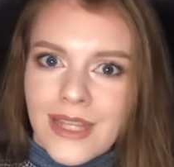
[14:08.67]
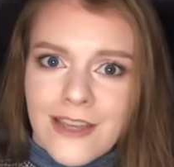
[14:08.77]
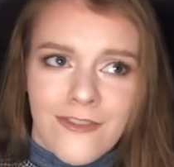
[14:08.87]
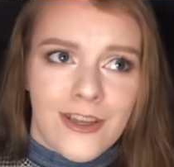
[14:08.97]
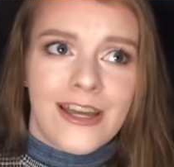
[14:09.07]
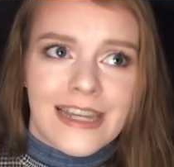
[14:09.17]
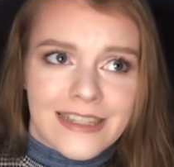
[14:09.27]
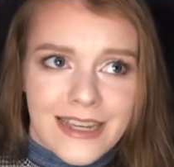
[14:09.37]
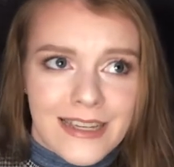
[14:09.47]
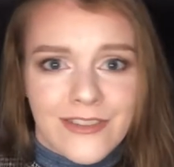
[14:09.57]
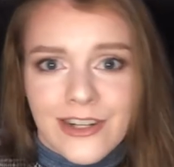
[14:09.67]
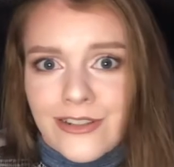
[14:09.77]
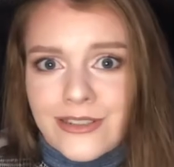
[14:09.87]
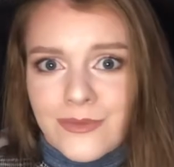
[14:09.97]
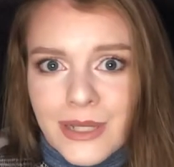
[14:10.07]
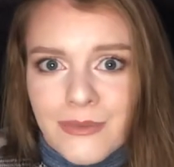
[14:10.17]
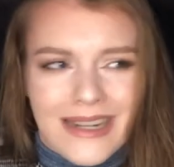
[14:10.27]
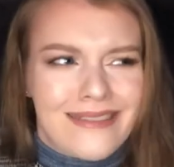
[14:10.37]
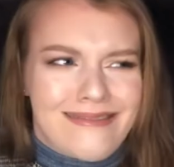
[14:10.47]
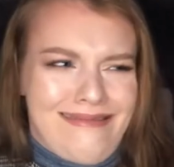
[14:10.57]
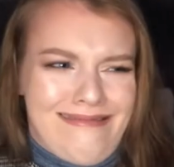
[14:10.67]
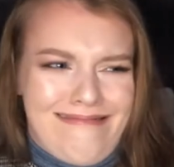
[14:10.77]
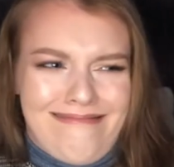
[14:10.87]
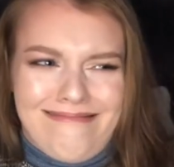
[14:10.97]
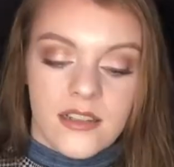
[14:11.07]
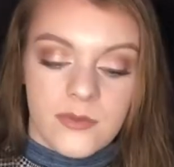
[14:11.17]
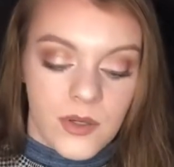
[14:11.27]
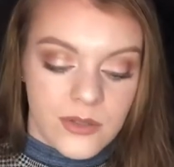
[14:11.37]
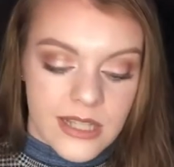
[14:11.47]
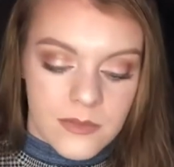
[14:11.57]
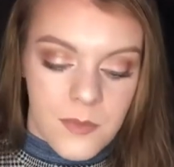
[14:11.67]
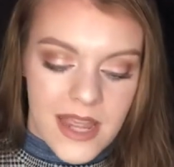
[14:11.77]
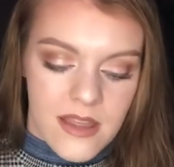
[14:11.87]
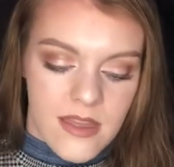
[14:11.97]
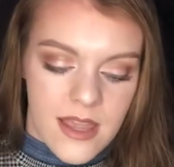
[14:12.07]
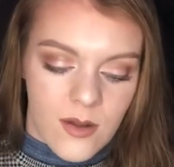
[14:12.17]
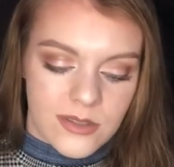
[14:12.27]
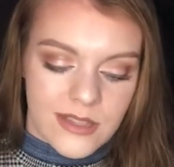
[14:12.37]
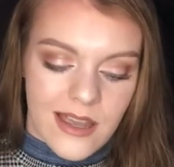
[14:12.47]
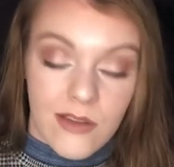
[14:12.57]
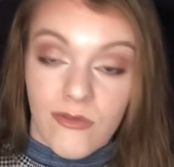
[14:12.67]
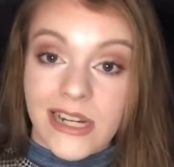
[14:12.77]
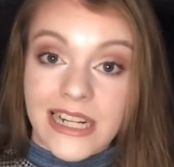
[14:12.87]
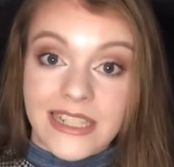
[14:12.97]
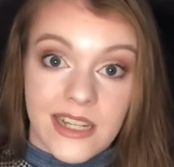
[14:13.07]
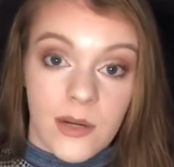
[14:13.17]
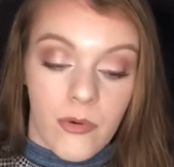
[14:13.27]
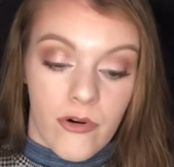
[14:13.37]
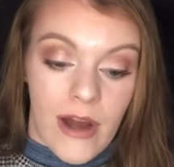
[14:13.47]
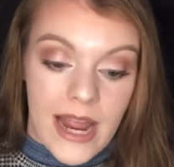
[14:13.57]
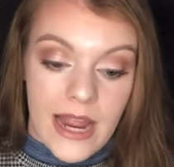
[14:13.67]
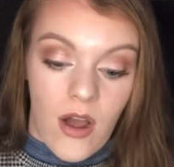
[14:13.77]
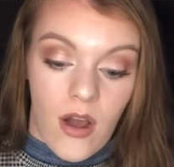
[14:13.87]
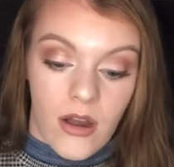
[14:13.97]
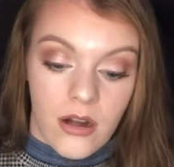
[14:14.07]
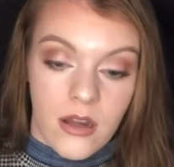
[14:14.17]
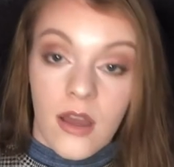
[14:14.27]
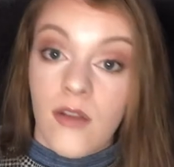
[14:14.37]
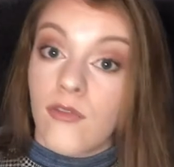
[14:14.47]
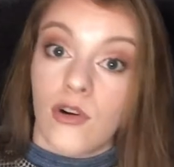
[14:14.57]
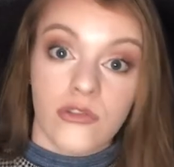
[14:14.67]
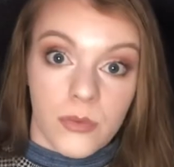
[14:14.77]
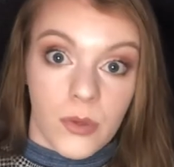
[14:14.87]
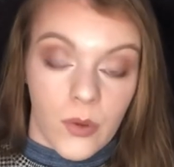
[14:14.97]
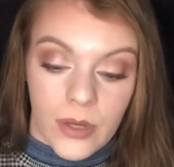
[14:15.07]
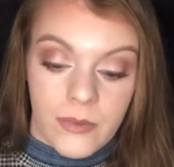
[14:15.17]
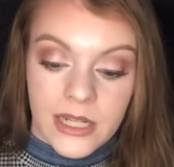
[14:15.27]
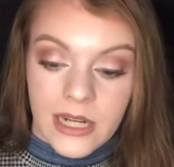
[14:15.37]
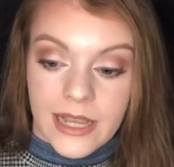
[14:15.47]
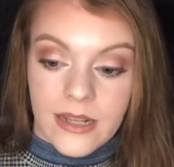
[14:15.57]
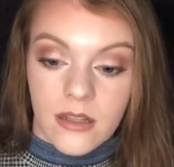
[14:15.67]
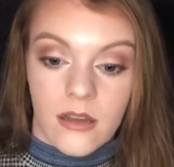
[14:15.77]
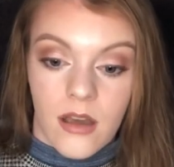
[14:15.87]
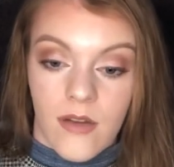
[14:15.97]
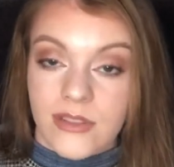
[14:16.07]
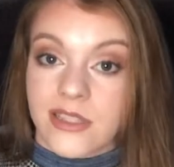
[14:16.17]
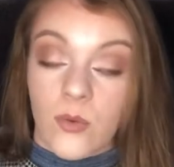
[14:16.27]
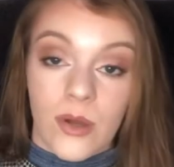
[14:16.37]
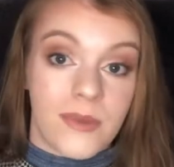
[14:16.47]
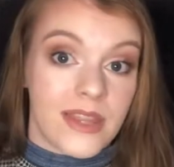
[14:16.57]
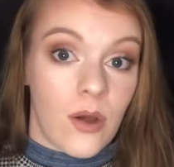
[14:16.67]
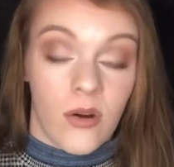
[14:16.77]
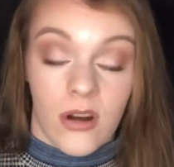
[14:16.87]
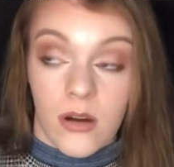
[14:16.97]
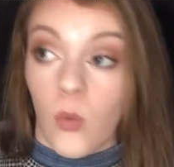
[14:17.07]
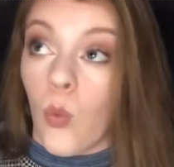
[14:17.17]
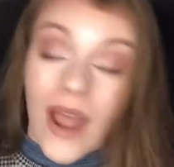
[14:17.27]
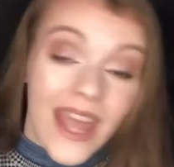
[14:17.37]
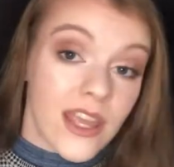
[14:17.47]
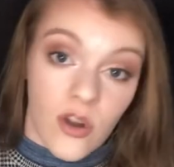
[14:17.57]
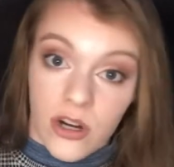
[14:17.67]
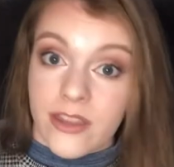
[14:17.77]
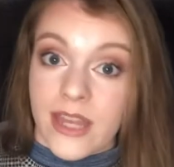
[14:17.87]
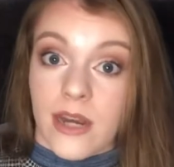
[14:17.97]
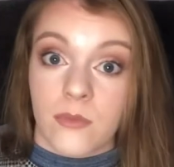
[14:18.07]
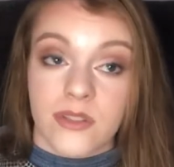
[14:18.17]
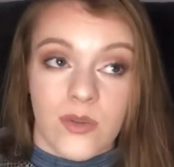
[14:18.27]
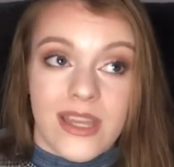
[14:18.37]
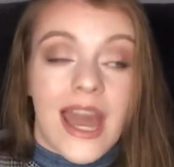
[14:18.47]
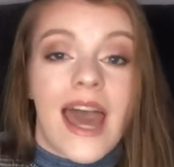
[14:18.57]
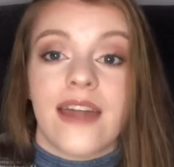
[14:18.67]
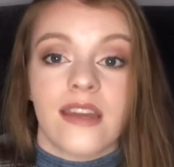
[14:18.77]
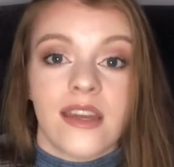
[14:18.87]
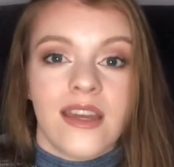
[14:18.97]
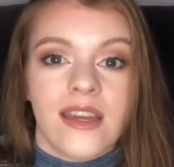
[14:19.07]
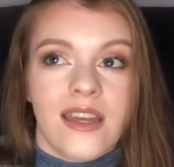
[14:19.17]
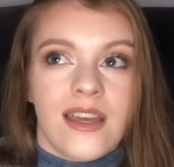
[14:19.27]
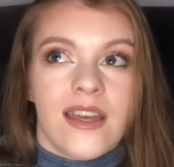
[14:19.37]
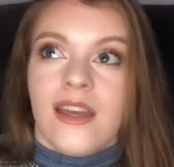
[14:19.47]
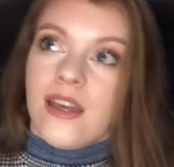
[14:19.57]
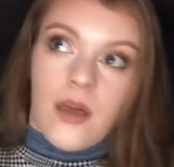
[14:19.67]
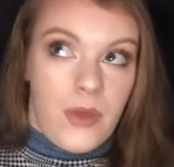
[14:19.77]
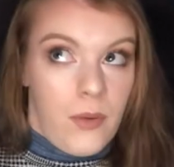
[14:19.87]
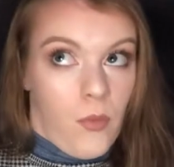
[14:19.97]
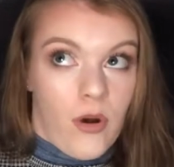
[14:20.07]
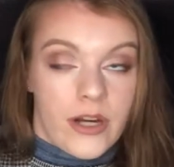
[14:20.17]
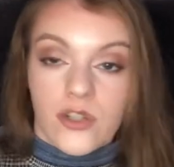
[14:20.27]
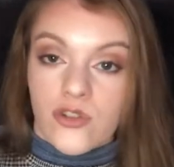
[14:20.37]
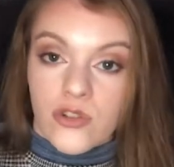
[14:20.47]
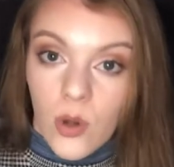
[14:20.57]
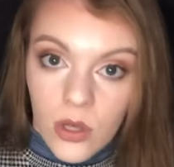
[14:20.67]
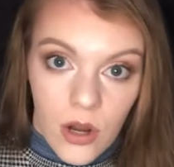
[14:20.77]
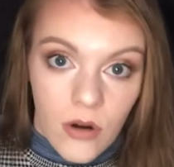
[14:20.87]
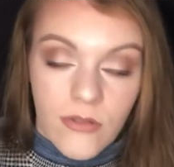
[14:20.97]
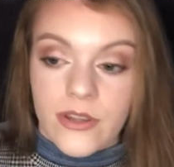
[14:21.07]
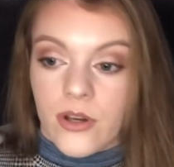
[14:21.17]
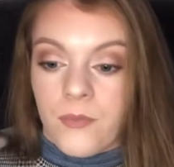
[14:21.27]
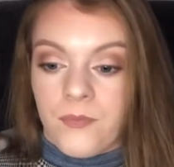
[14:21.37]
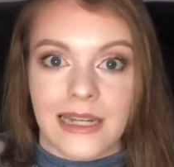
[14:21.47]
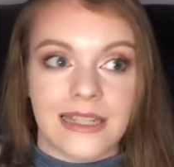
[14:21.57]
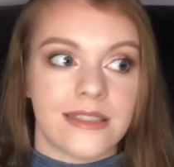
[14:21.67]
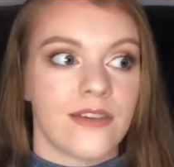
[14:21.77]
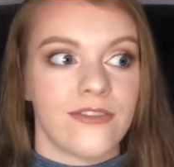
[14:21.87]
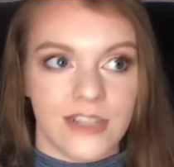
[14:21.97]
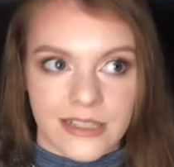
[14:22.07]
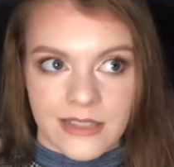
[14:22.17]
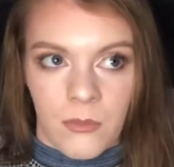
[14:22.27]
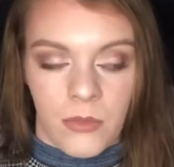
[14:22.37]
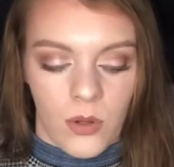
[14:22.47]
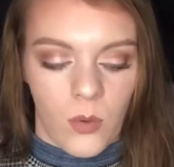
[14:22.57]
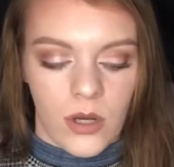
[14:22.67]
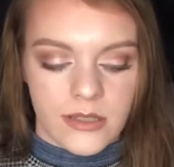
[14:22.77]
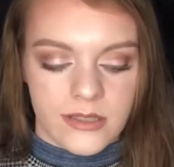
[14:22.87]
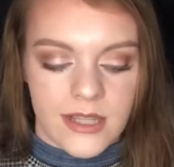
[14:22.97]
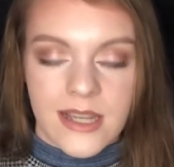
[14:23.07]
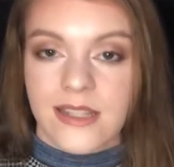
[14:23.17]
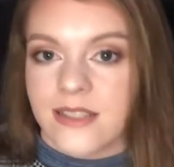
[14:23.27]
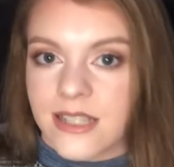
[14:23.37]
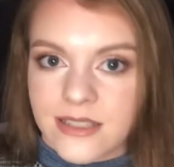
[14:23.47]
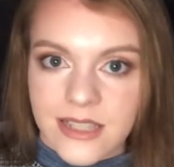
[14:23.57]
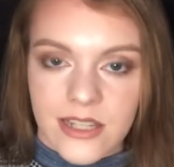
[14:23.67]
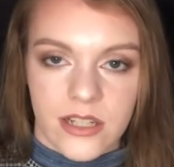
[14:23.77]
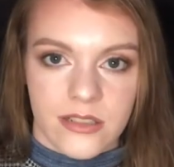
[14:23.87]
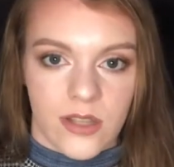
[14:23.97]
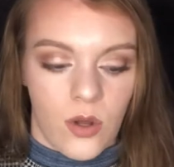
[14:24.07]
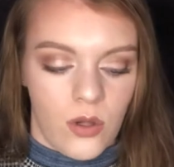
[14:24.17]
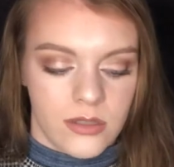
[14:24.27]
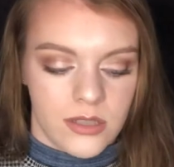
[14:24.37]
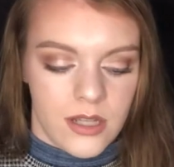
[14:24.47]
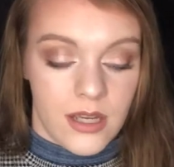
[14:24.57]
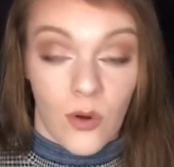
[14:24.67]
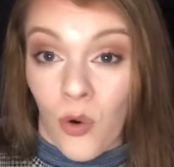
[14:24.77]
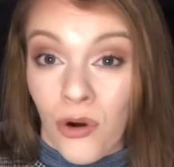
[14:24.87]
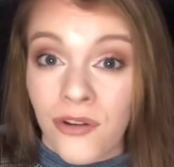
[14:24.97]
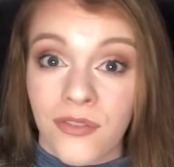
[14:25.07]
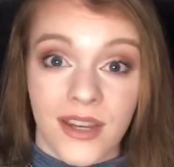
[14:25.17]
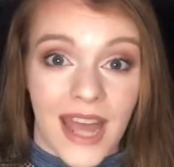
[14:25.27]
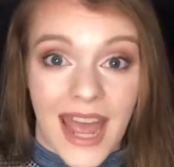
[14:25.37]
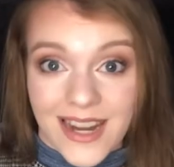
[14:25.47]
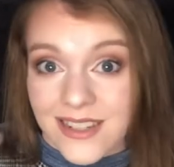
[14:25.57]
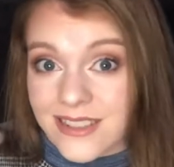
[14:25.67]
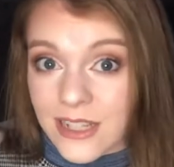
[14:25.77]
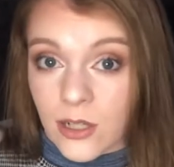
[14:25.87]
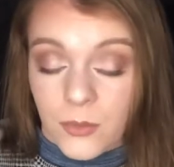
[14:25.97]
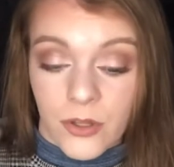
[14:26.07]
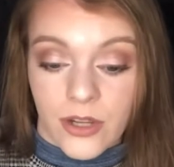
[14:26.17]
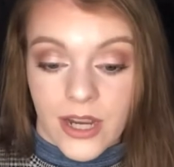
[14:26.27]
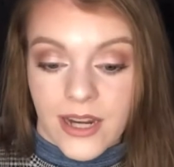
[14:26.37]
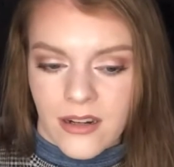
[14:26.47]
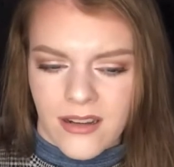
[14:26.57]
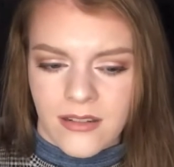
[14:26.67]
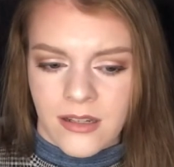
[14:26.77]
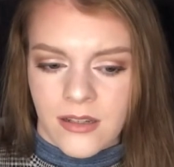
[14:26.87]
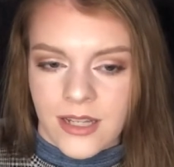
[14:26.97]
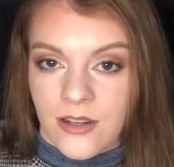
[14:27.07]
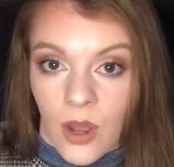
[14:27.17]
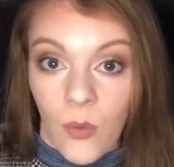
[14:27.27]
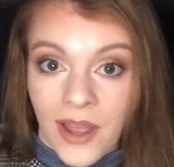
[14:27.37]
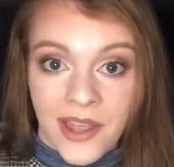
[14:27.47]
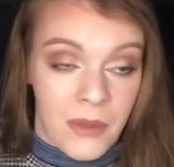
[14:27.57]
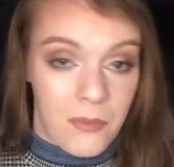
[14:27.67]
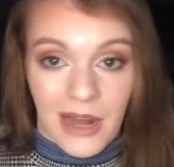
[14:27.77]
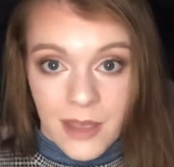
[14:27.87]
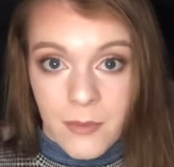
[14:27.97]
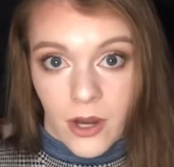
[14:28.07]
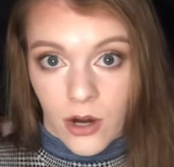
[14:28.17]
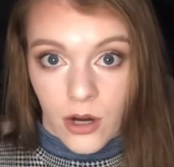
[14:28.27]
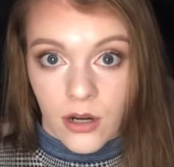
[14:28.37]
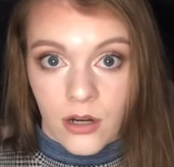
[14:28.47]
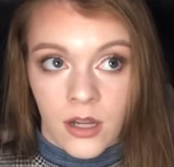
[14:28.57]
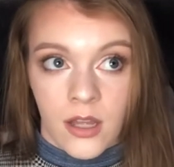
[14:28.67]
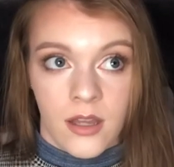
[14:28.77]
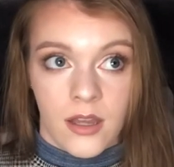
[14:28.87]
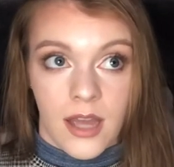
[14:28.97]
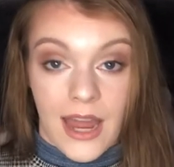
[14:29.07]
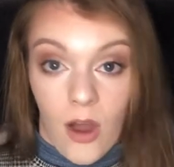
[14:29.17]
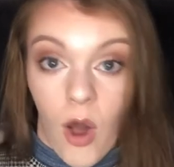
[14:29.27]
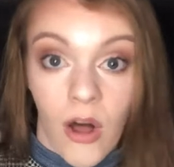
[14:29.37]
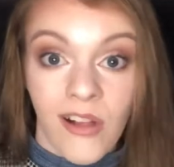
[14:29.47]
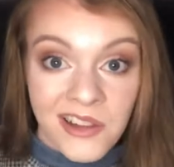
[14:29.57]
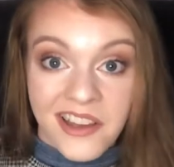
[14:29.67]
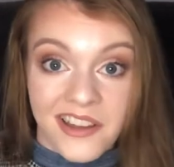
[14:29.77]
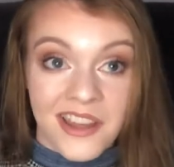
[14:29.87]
if a guy like that even looked at me, I'd be like, I suppose his main thing was that he really did prey on vulnerable women, like, obviously women that were way younger than him, so he had a bit more control over them. Lisa, for example, was 16 years old, an orphan and a single mother, and in no way am I blaming her at all,